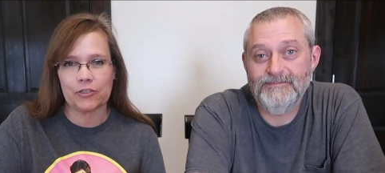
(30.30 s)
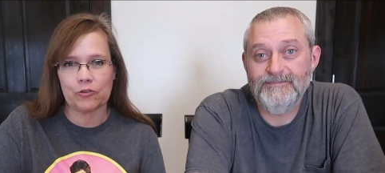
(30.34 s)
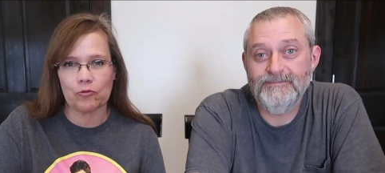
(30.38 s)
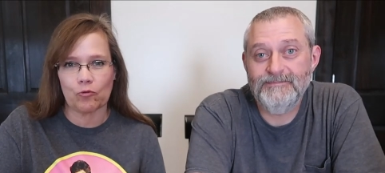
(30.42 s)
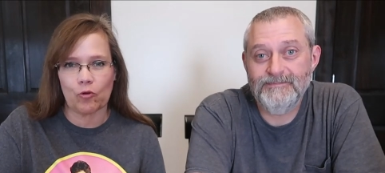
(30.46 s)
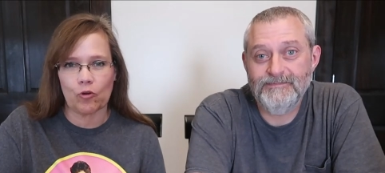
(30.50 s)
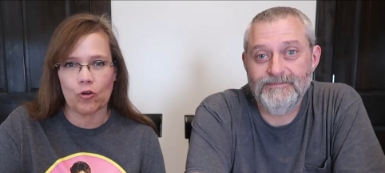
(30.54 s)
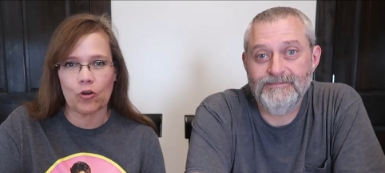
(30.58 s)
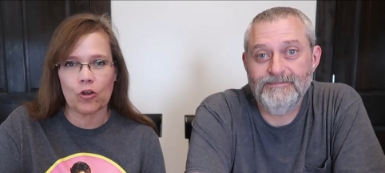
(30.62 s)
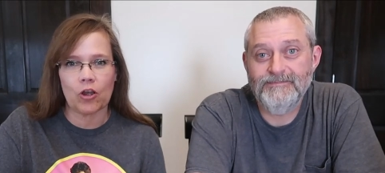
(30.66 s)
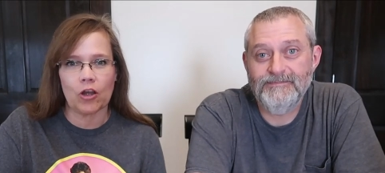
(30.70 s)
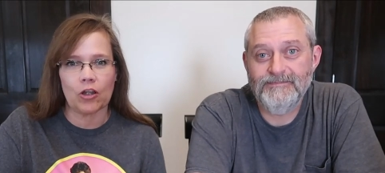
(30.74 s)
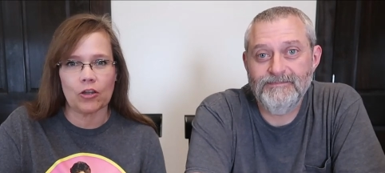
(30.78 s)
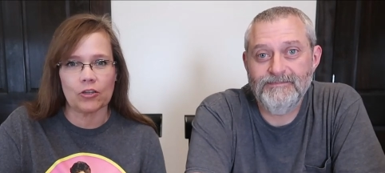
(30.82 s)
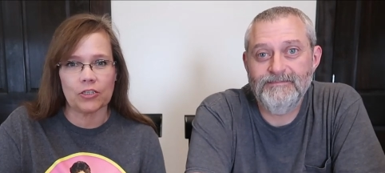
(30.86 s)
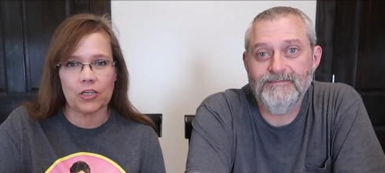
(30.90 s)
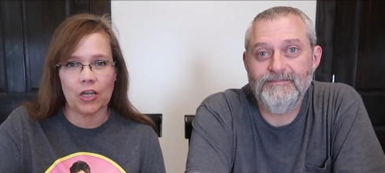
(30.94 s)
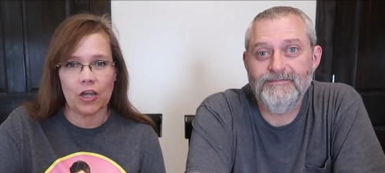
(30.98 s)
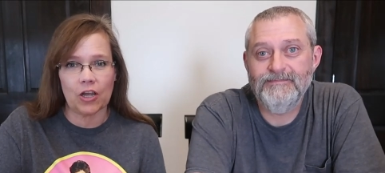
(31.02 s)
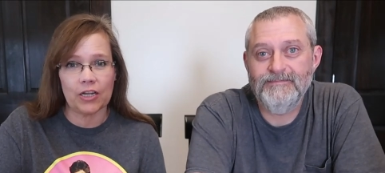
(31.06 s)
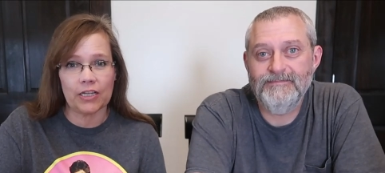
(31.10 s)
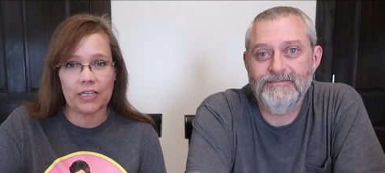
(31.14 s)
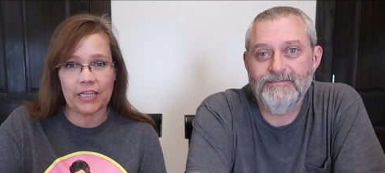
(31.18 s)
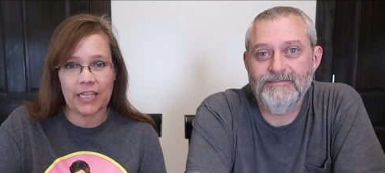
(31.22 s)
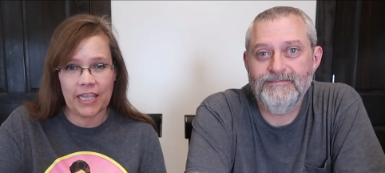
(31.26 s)
Speaker 1: store called
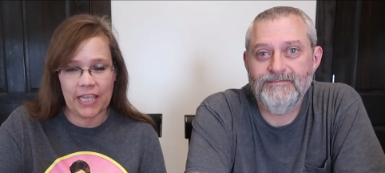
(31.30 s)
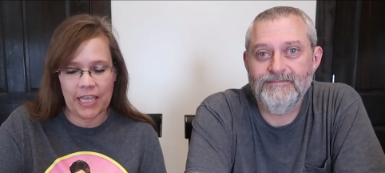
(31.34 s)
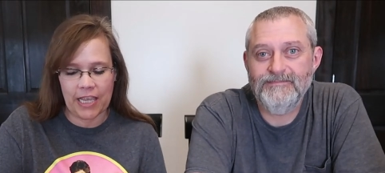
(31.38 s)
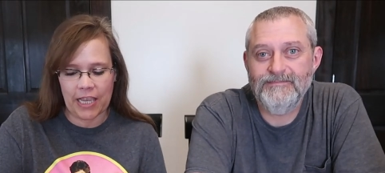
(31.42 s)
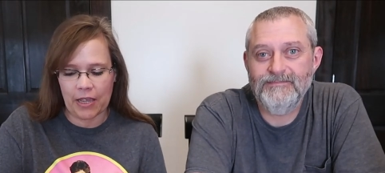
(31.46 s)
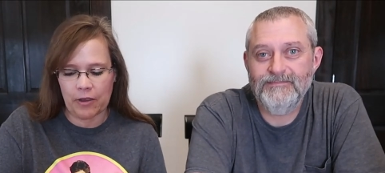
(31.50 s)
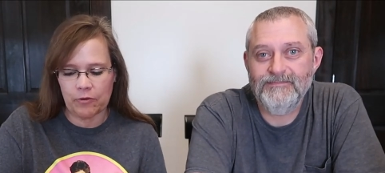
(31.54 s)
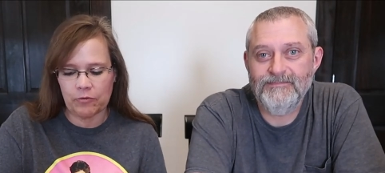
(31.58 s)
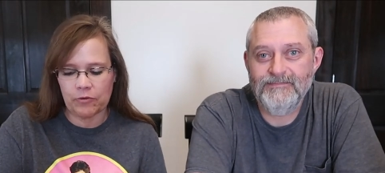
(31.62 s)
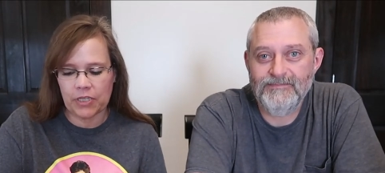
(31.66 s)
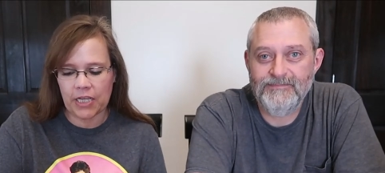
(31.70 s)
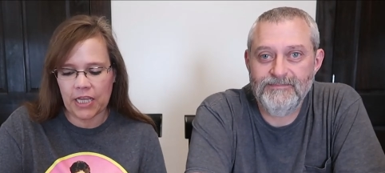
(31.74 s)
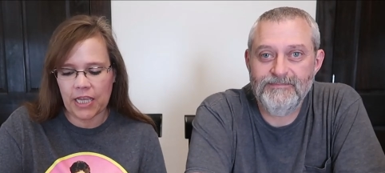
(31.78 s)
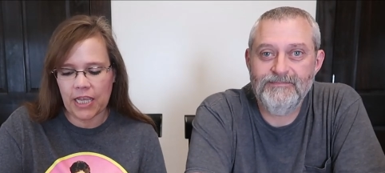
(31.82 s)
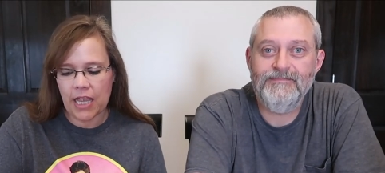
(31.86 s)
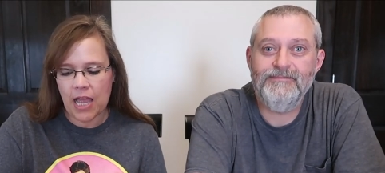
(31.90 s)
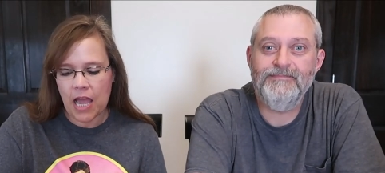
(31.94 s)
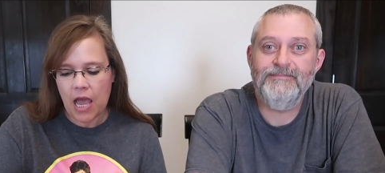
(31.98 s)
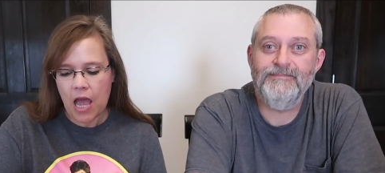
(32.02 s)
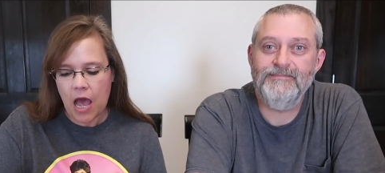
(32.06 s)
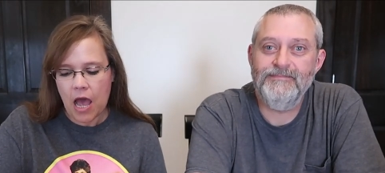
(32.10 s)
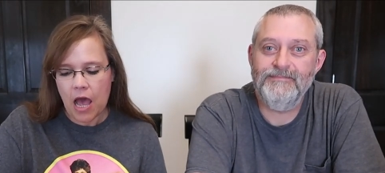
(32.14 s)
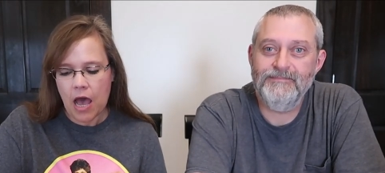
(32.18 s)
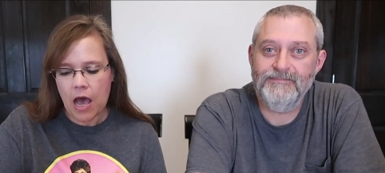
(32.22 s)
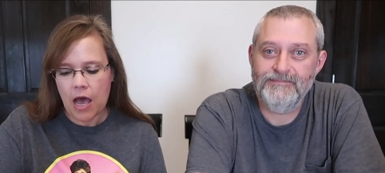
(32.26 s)
Don Quijote.
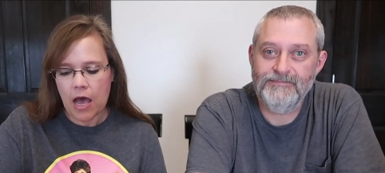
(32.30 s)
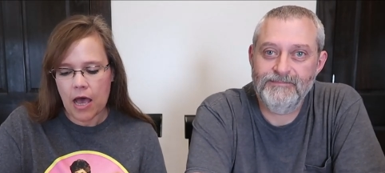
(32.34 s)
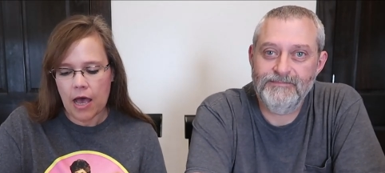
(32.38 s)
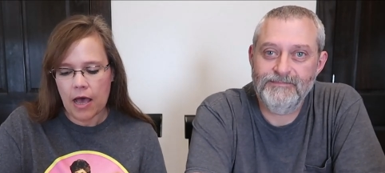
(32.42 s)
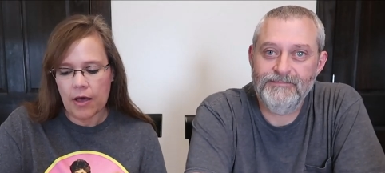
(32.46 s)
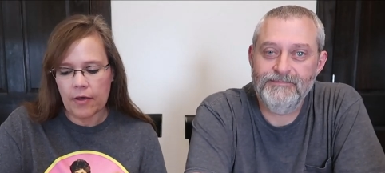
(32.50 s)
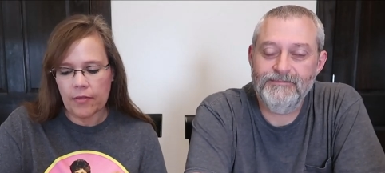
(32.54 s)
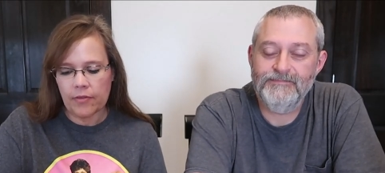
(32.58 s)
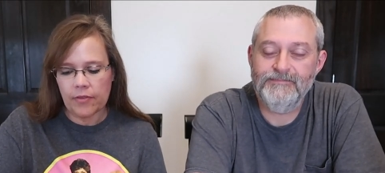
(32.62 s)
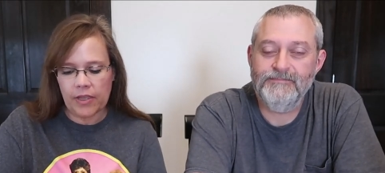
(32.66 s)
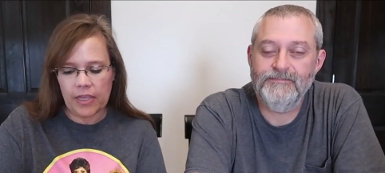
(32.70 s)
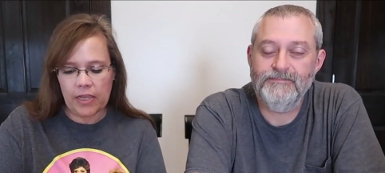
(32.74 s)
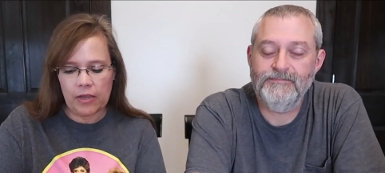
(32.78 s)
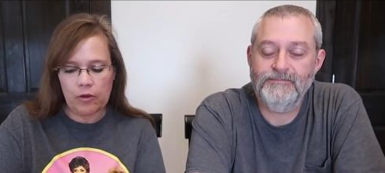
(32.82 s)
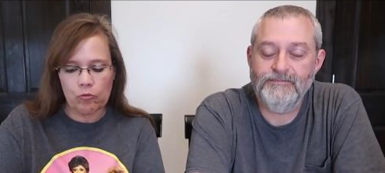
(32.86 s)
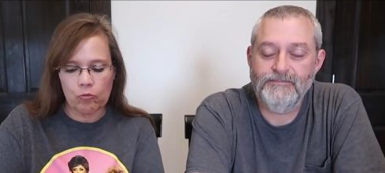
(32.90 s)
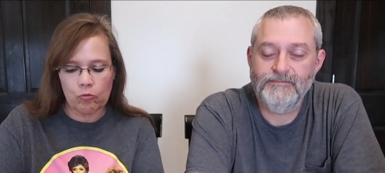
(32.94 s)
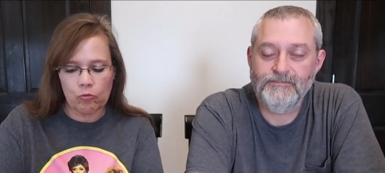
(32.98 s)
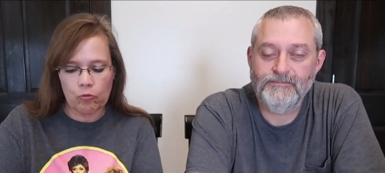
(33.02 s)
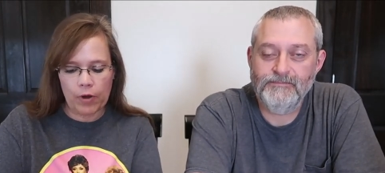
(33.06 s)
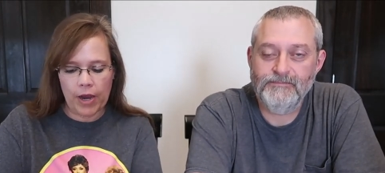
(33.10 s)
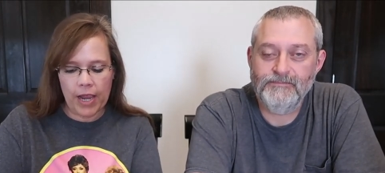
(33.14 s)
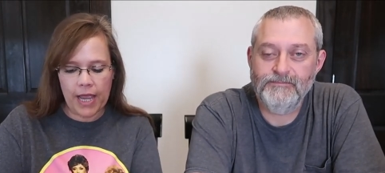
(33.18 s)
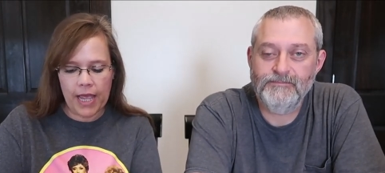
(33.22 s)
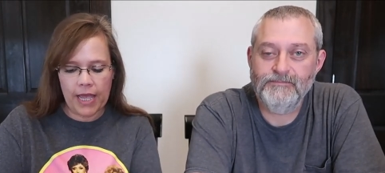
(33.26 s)

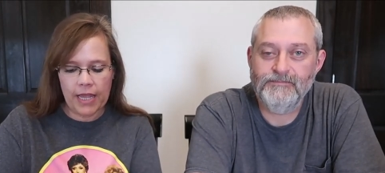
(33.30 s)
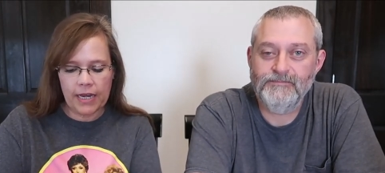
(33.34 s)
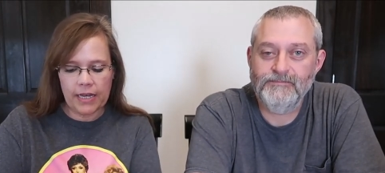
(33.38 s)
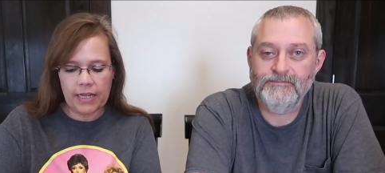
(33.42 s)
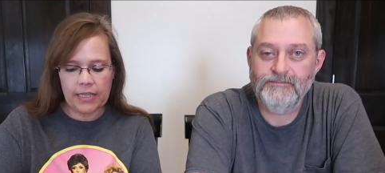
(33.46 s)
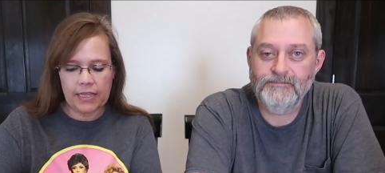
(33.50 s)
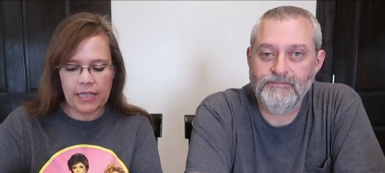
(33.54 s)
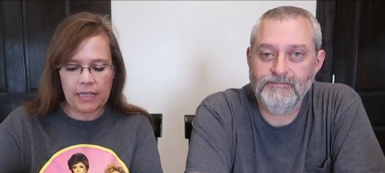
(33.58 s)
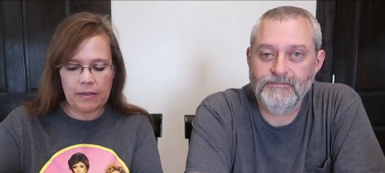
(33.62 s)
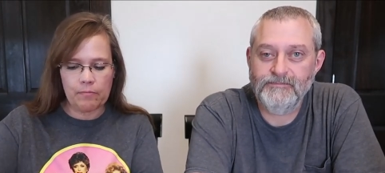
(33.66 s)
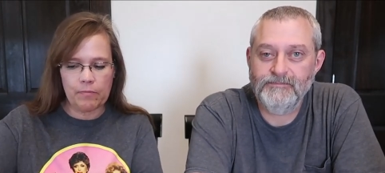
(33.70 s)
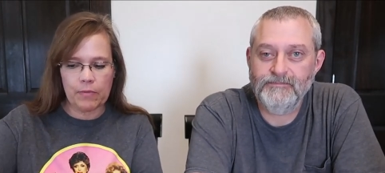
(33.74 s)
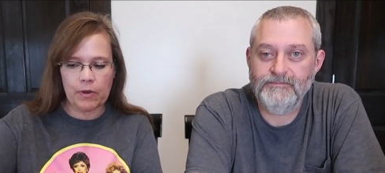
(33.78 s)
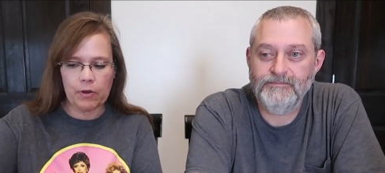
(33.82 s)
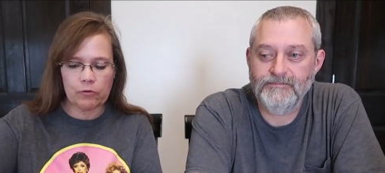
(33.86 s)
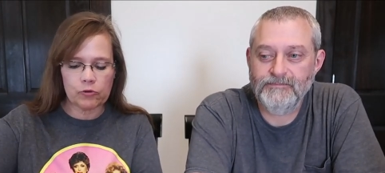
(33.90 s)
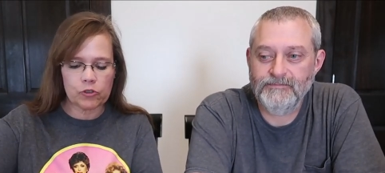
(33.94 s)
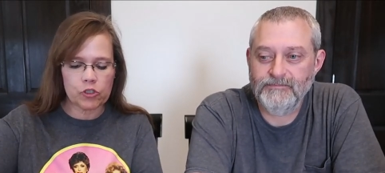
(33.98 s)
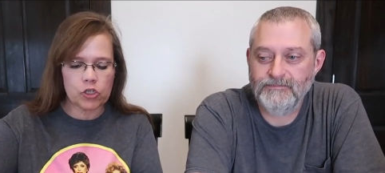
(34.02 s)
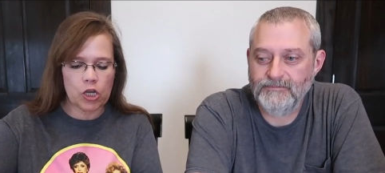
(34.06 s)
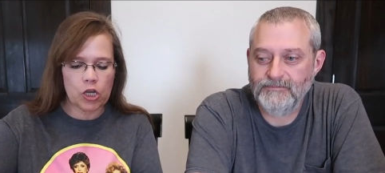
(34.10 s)
The milk